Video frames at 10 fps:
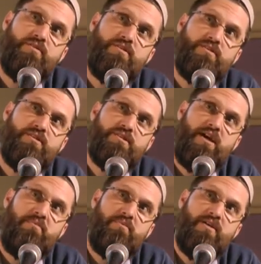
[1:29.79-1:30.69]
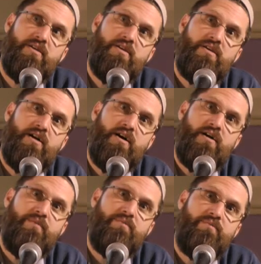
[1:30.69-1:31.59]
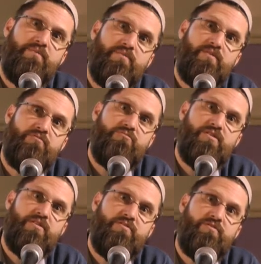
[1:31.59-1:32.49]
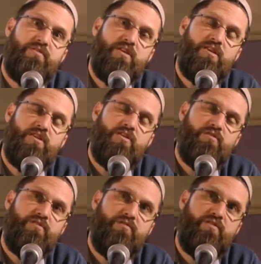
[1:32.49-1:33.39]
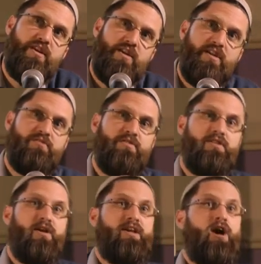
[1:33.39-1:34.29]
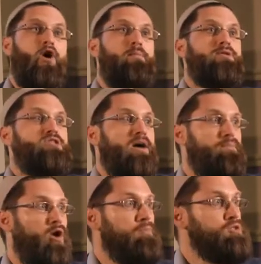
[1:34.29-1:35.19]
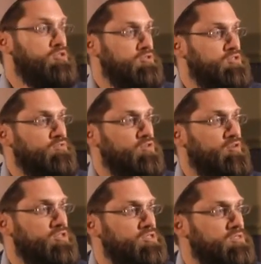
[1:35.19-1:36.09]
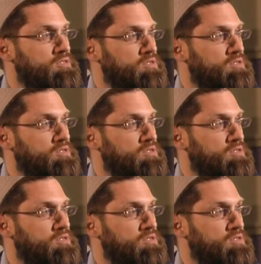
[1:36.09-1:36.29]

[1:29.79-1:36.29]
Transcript: It's escaped me. Not fulfilling, it's like it opens up options for us.